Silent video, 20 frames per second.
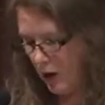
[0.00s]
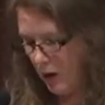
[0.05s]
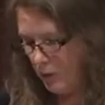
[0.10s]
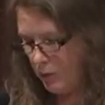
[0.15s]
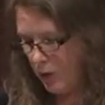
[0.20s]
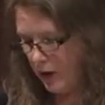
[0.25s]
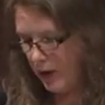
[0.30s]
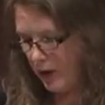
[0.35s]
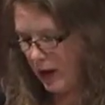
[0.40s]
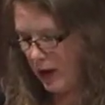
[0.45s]

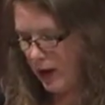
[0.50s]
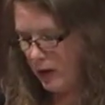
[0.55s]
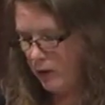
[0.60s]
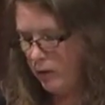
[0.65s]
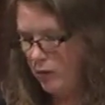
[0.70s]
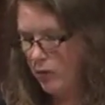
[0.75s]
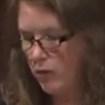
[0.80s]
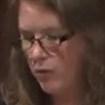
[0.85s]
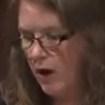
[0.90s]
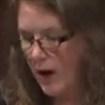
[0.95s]
but a
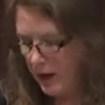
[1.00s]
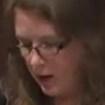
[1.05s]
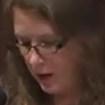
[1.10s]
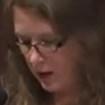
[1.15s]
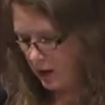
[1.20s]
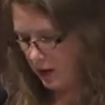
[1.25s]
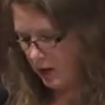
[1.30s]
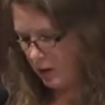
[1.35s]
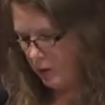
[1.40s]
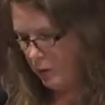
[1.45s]

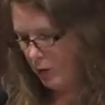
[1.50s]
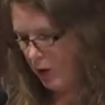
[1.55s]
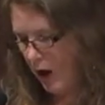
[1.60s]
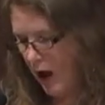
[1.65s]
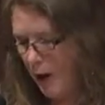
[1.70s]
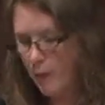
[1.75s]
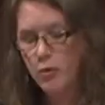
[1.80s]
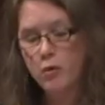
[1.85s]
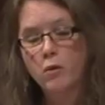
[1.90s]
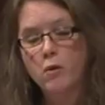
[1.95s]
reckoning,
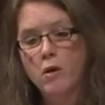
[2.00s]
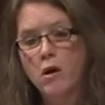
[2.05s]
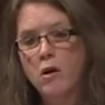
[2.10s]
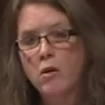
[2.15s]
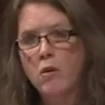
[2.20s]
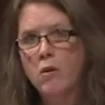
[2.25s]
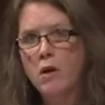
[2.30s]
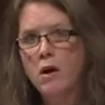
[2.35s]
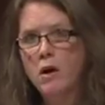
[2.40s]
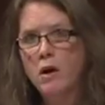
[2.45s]
perhaps, or no,